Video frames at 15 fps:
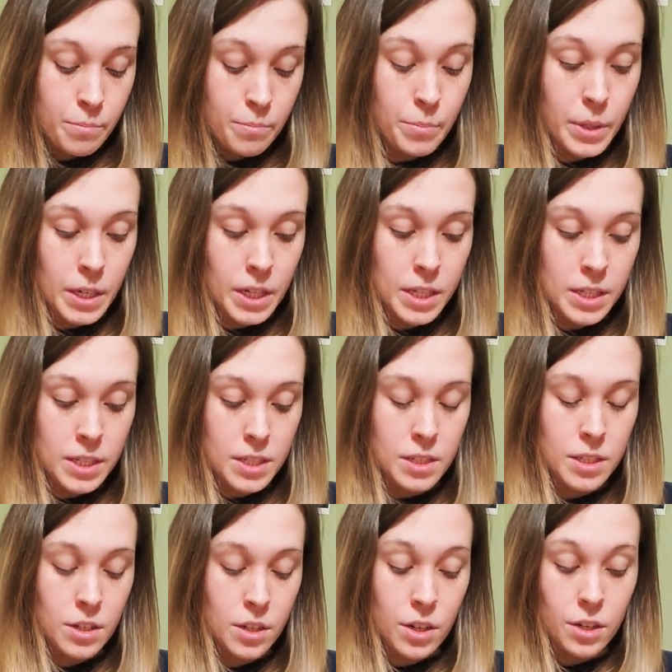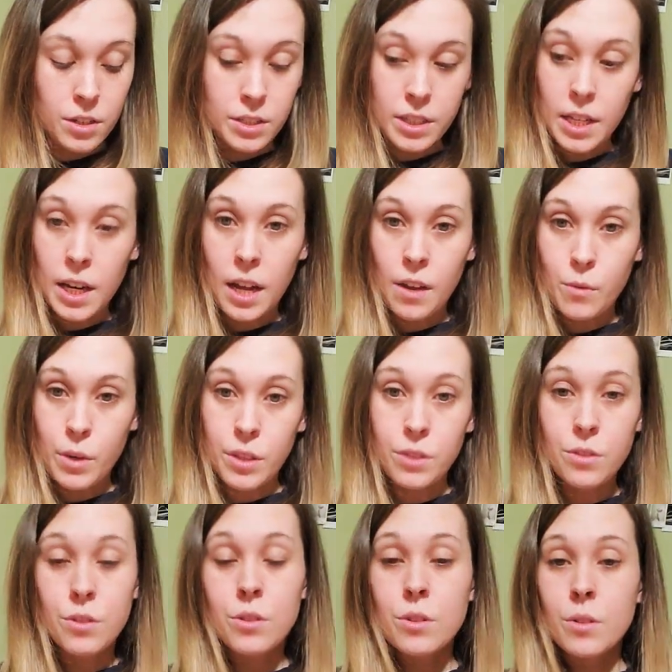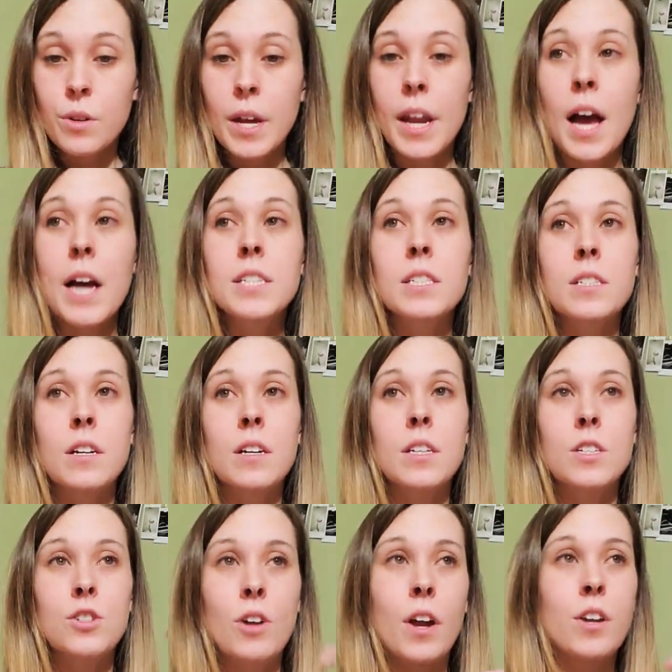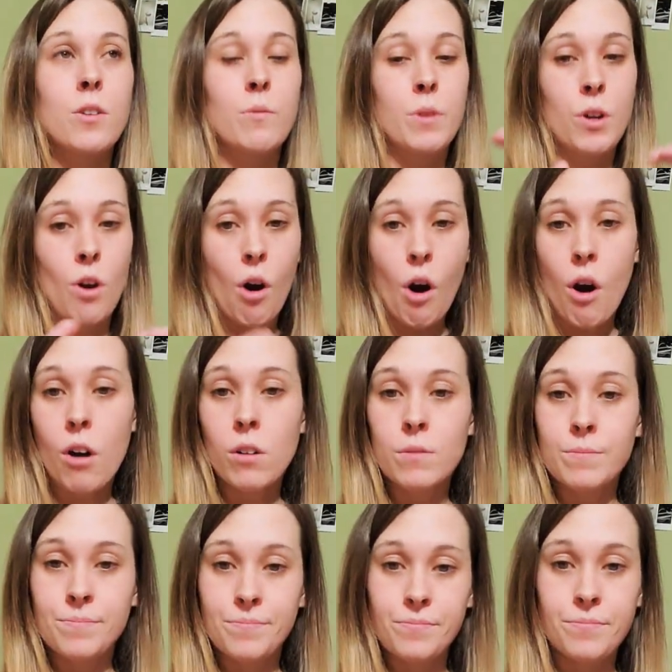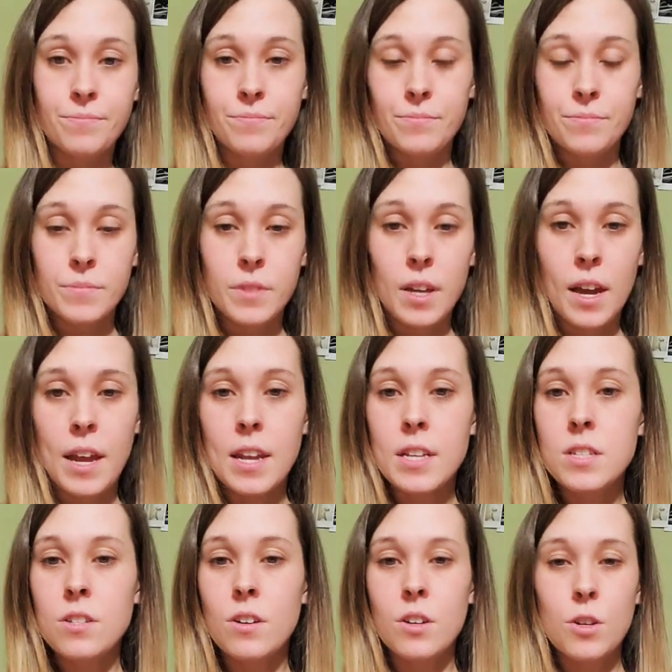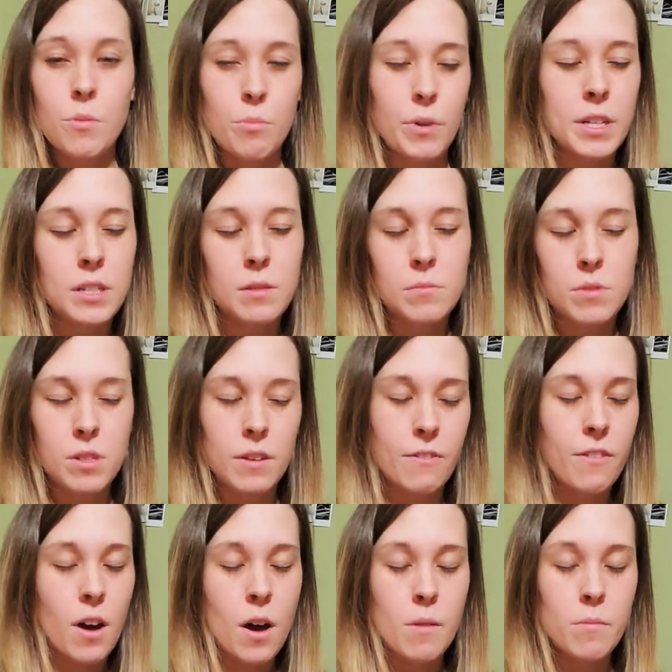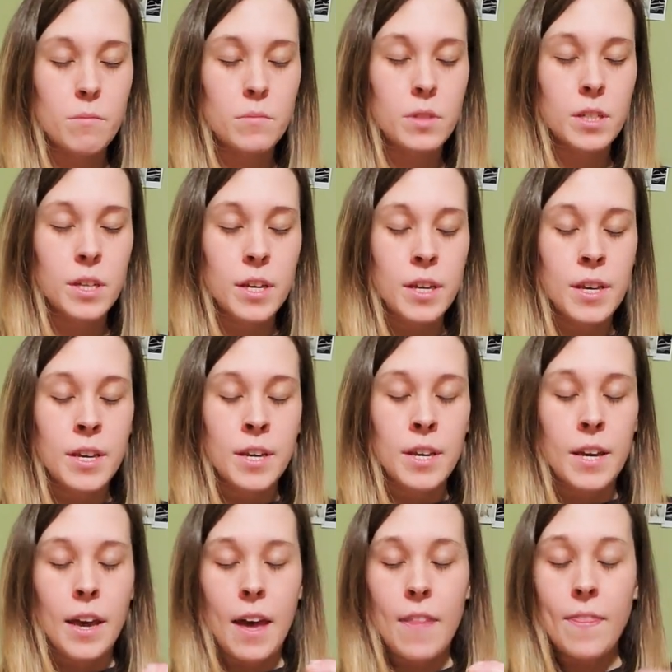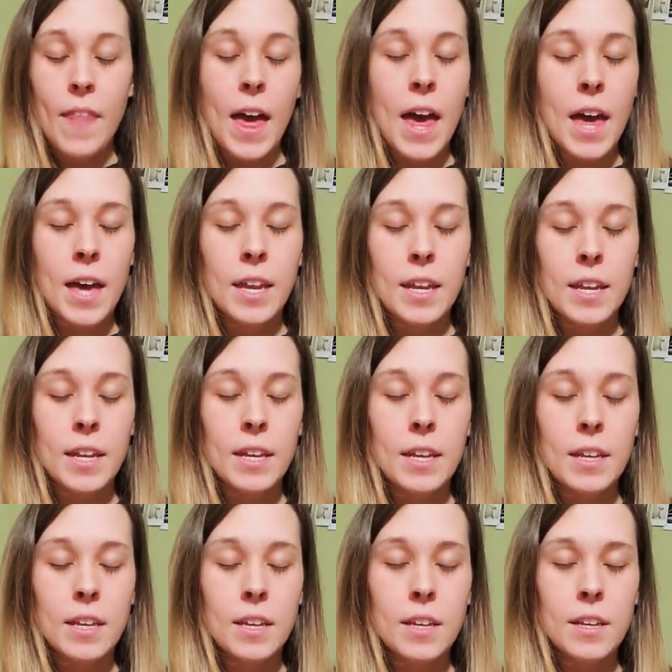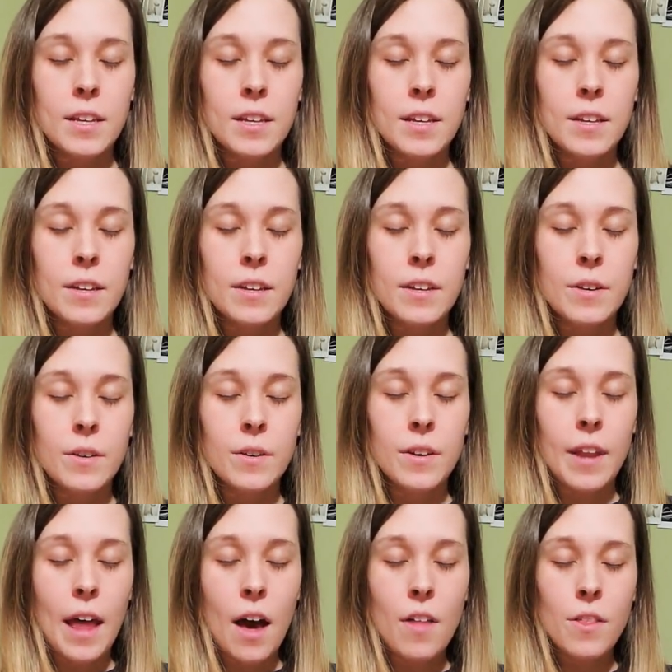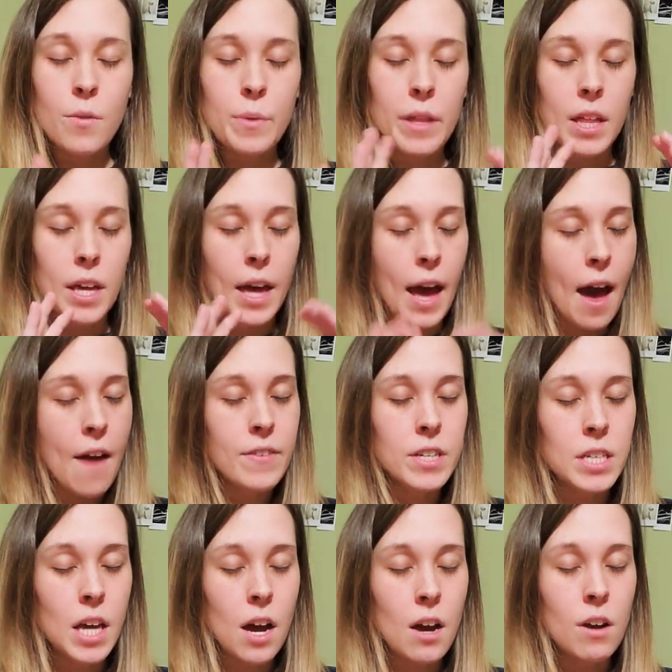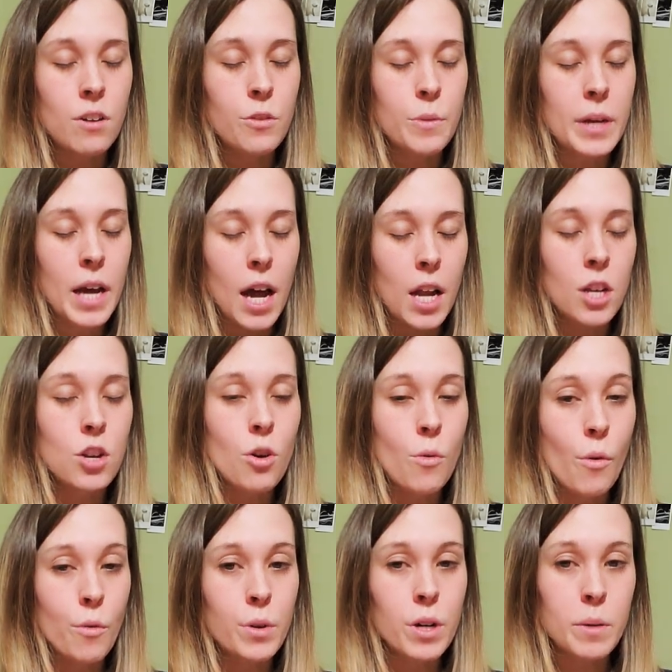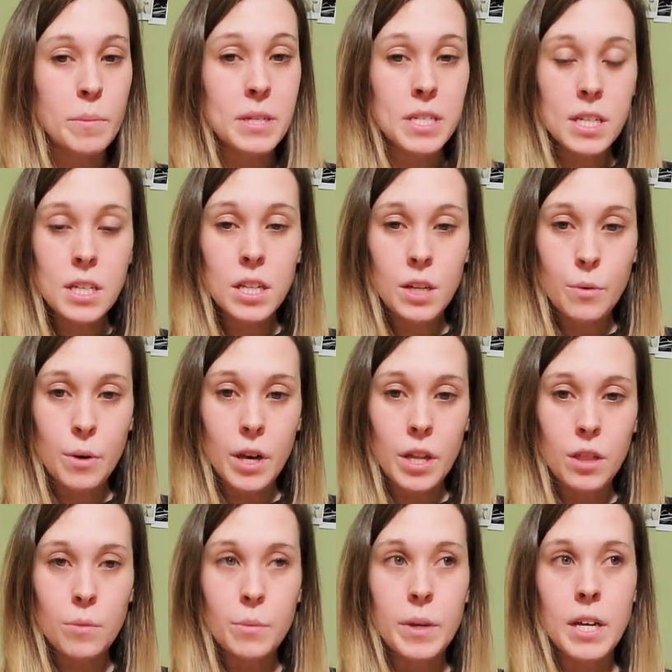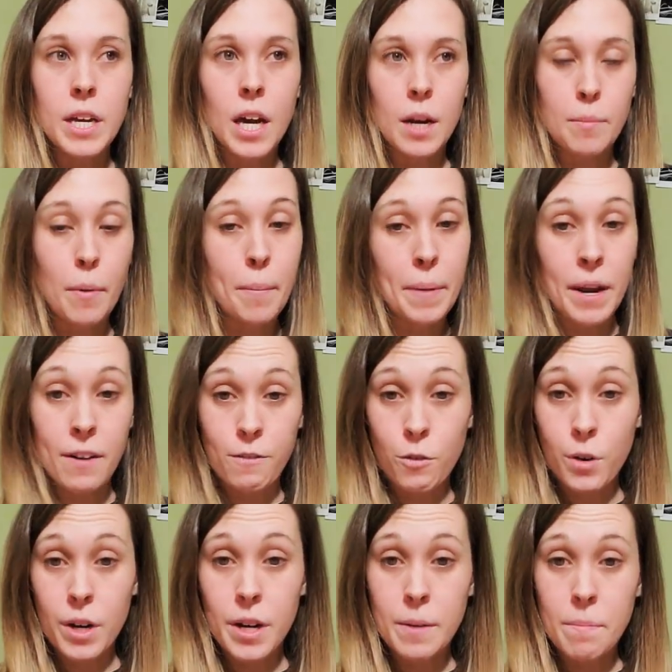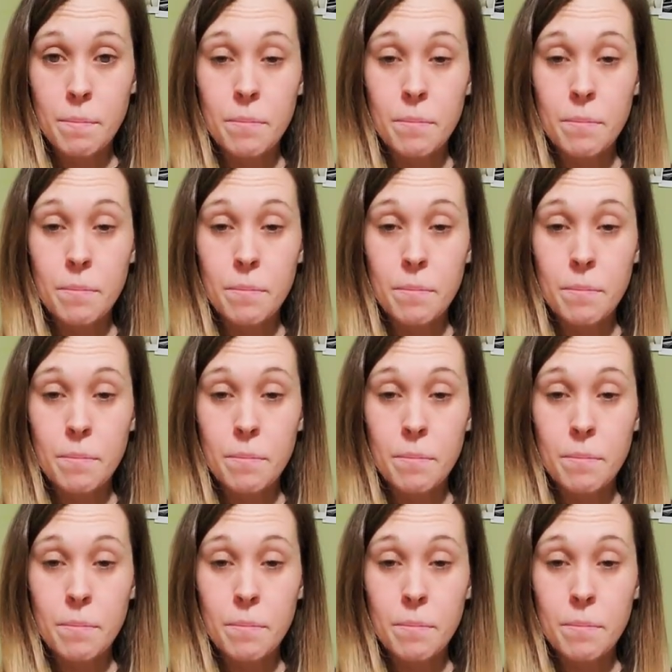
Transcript: But it doesn't hurt that I went through and I started trying to recall, and it started to bring some stuff up. And then now that we like have it down and we kind of know what we're going to be dealing with, we can kind of prepare for it.